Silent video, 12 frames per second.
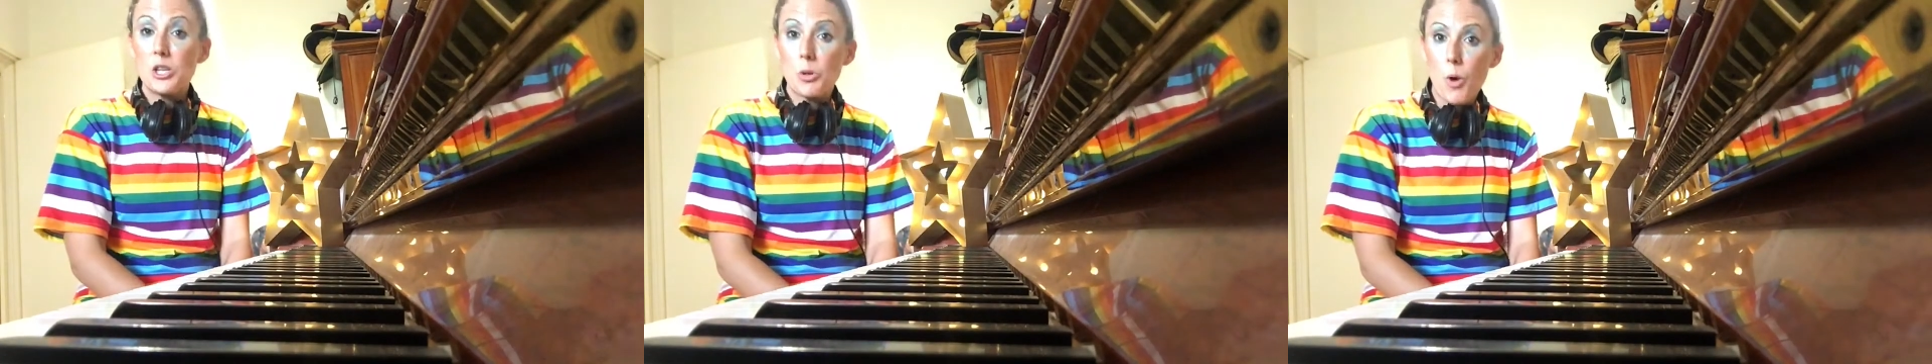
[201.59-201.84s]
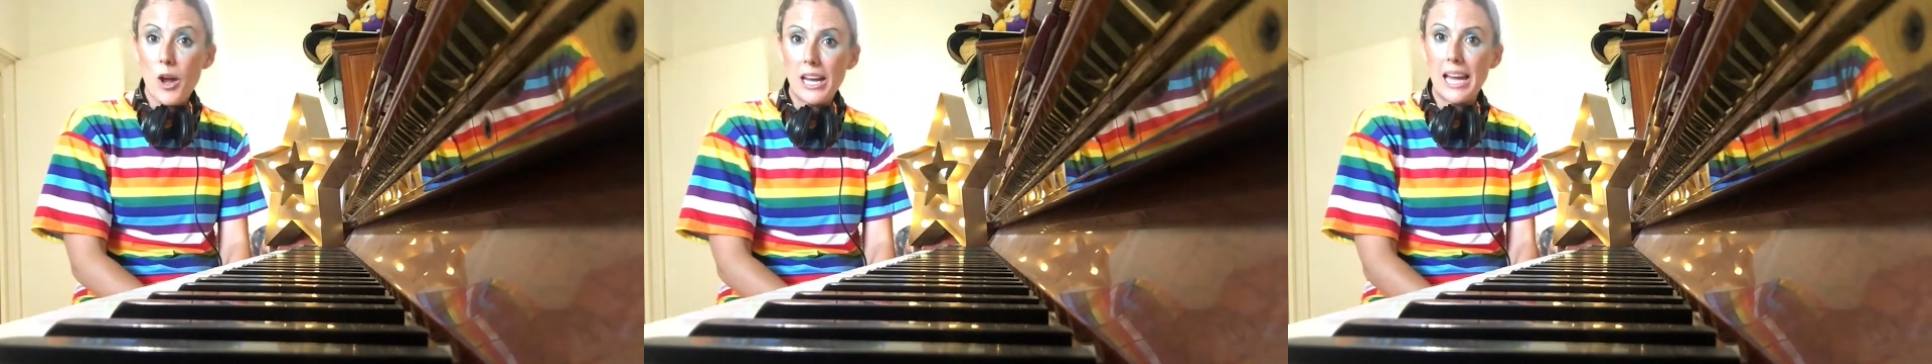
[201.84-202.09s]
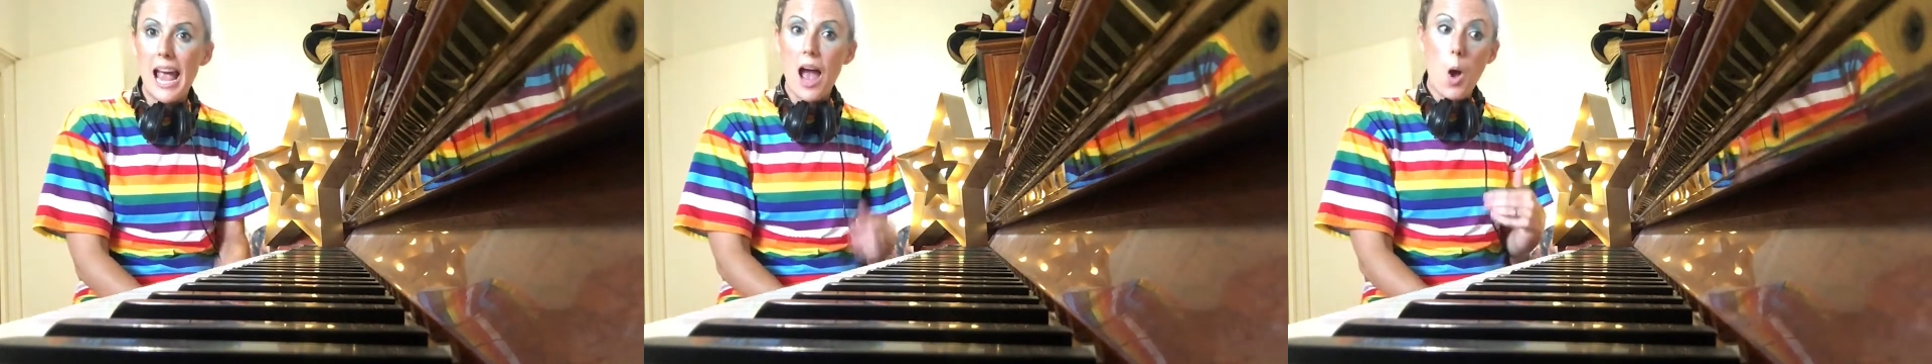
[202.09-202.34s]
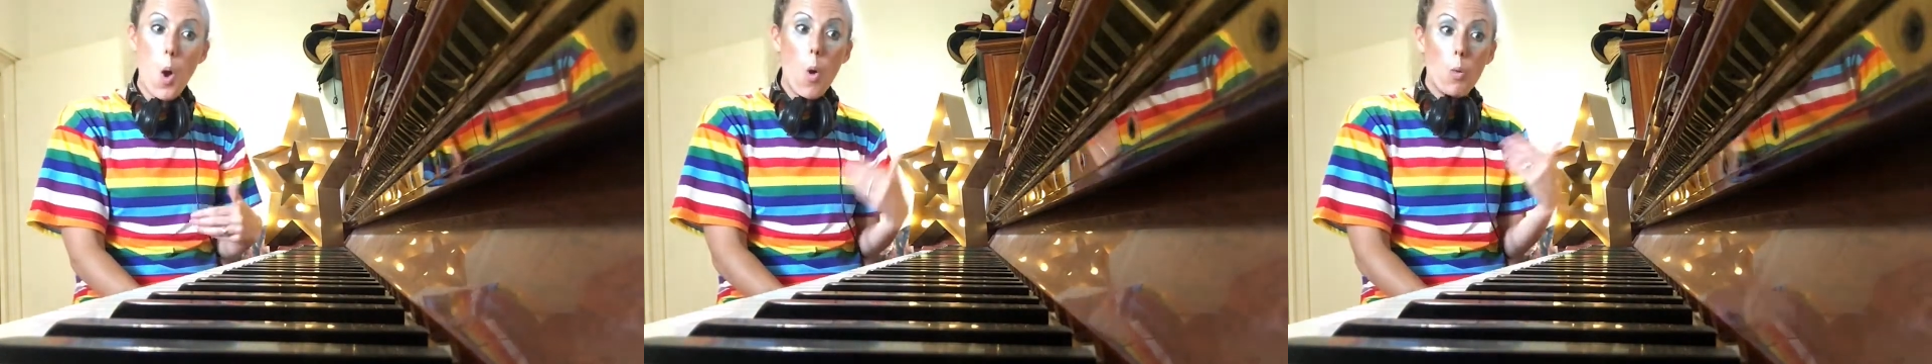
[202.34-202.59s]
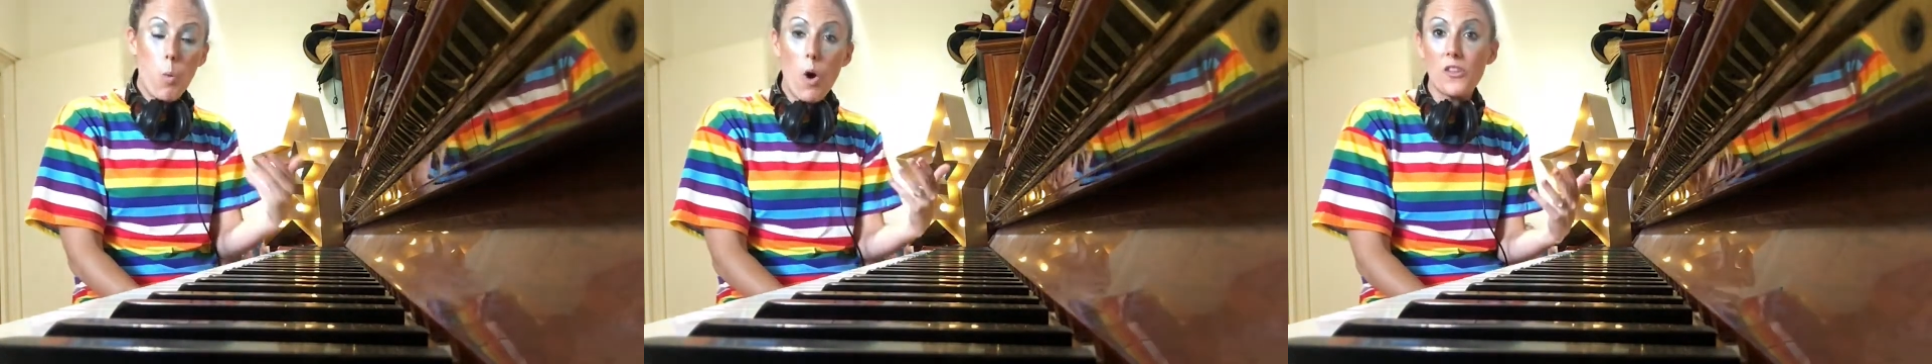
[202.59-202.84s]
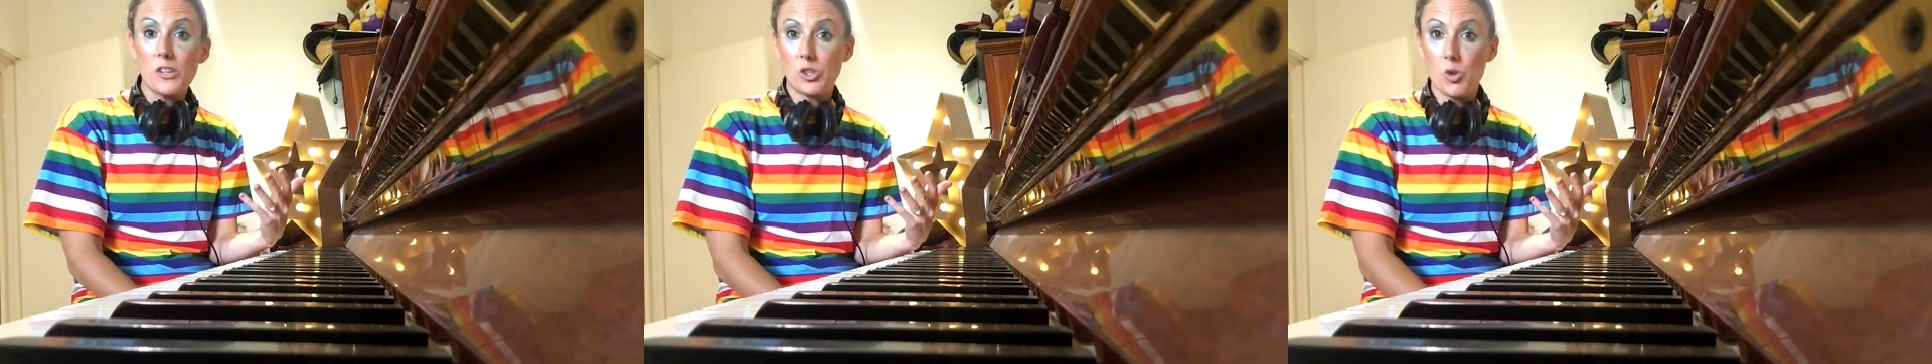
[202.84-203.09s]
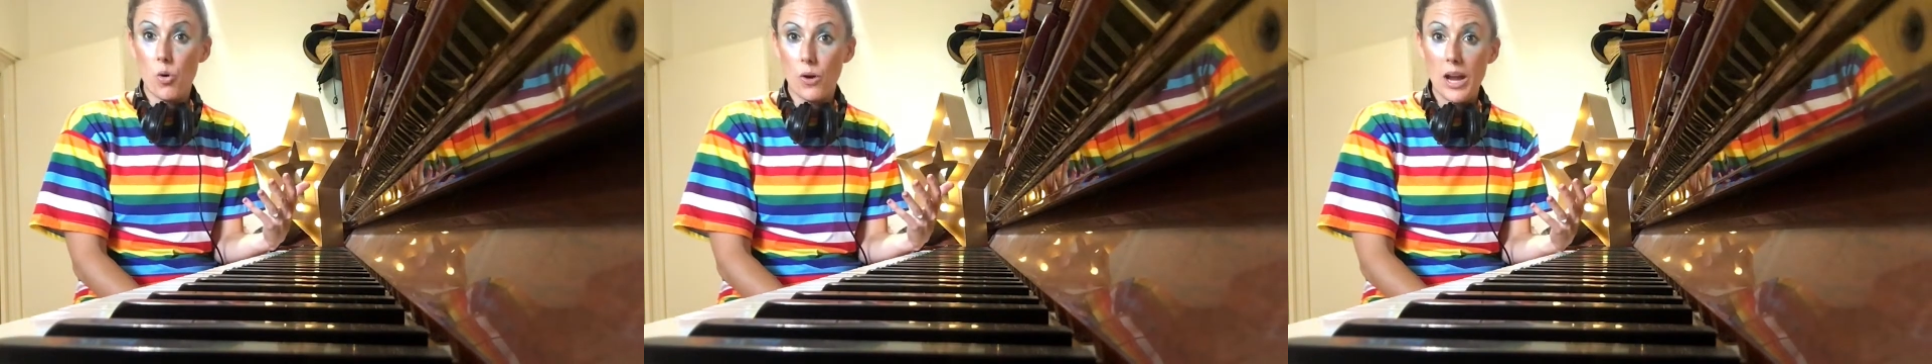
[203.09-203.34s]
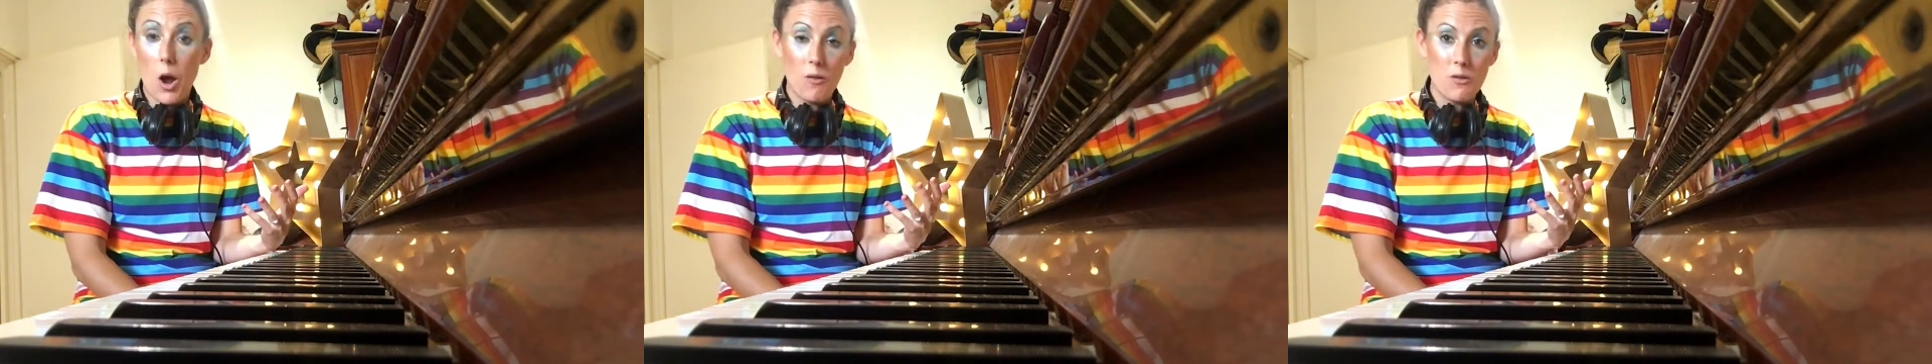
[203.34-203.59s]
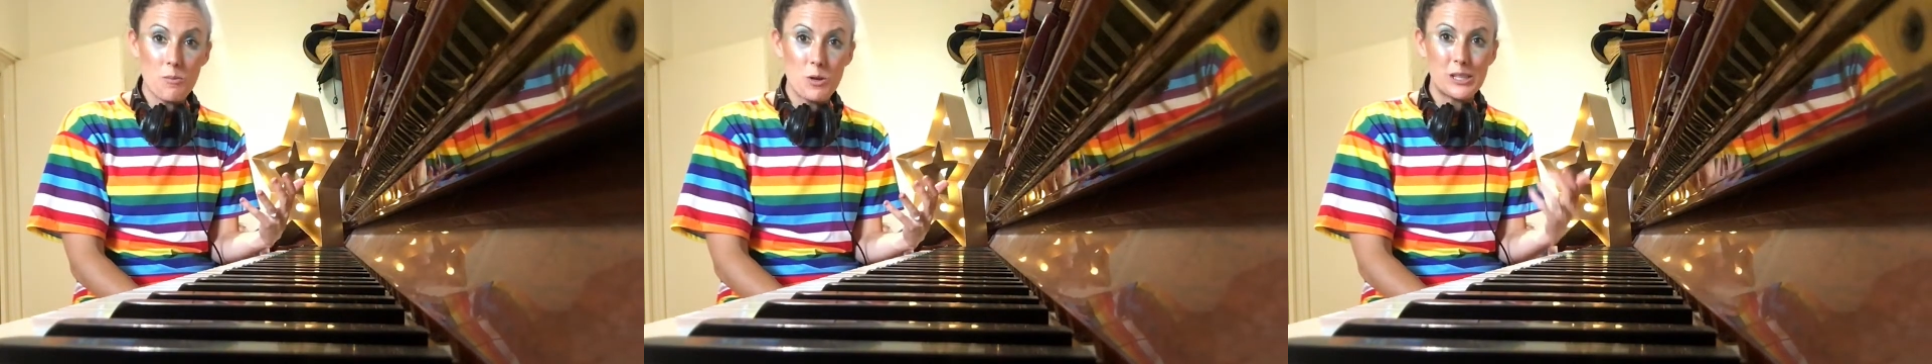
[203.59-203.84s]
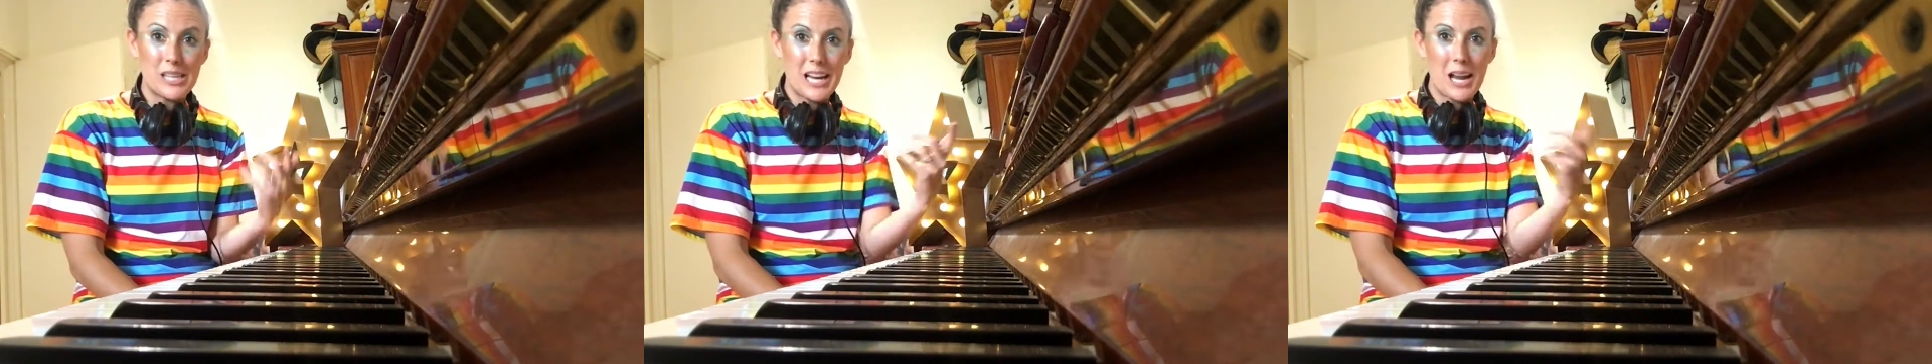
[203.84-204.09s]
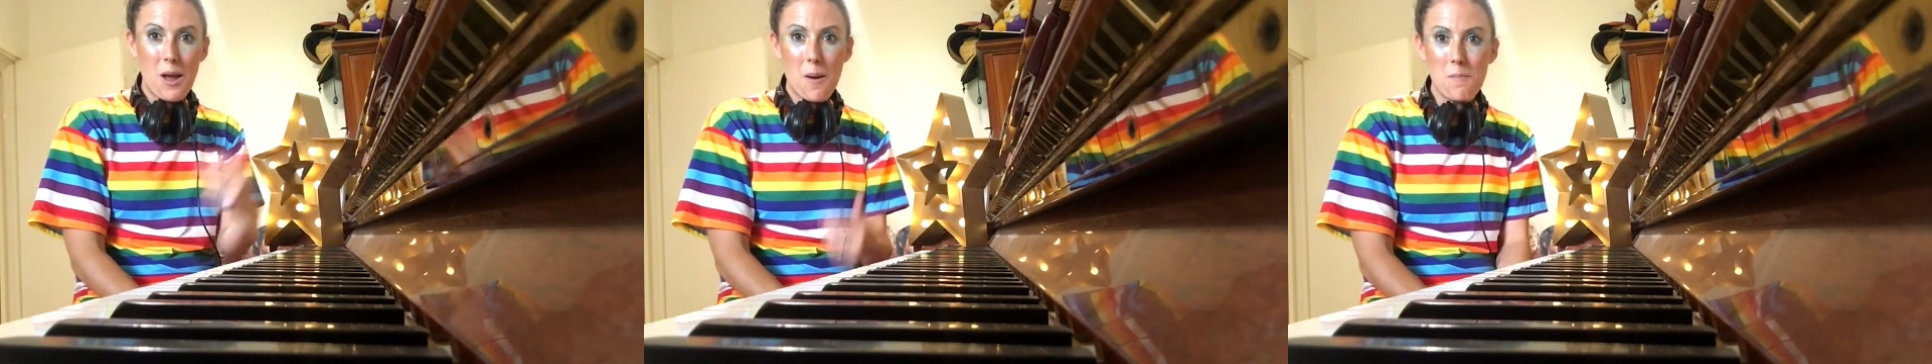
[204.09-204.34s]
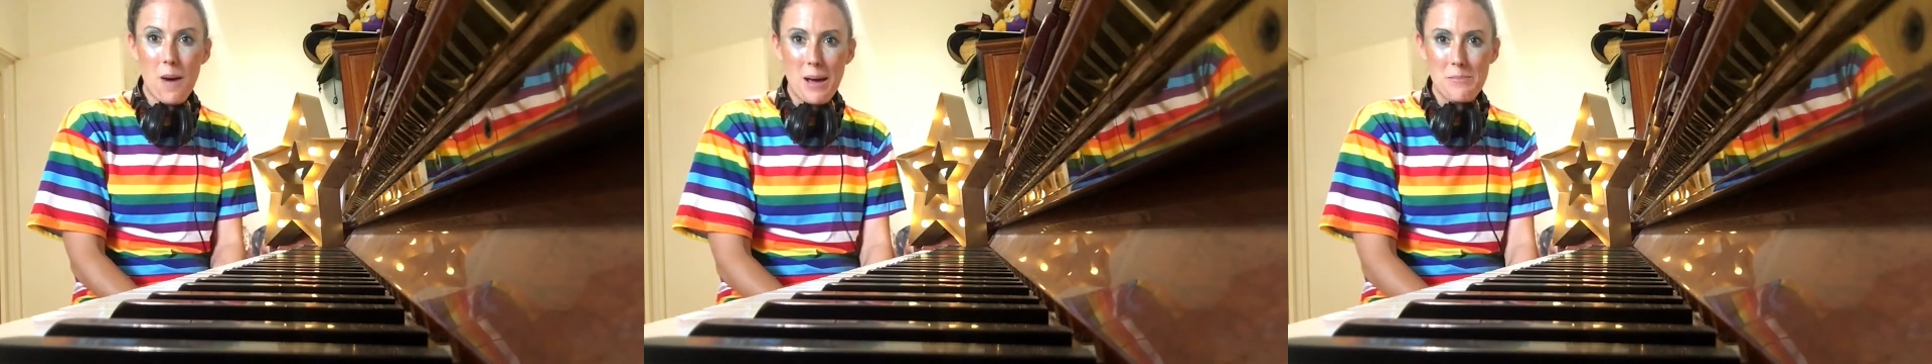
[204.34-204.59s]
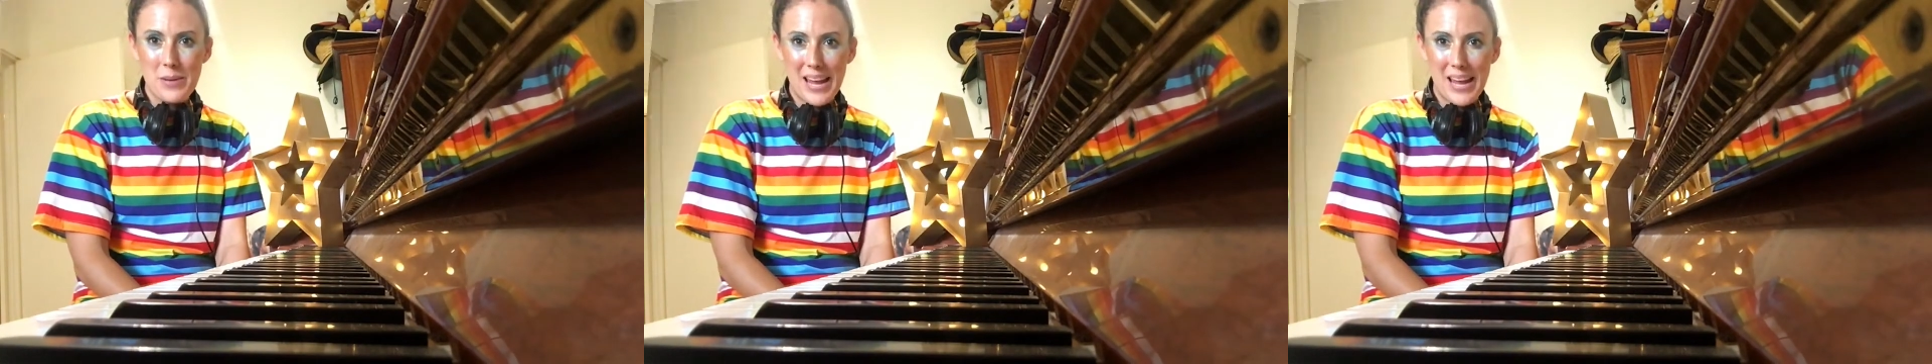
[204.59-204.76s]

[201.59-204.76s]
to working out what the story of the music might